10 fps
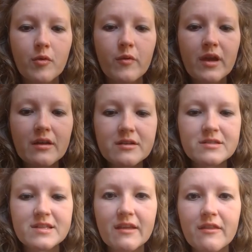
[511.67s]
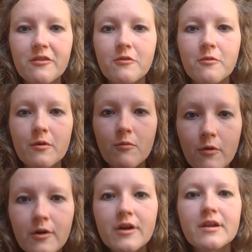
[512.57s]
But we understand that the
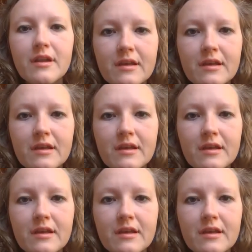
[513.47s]
reward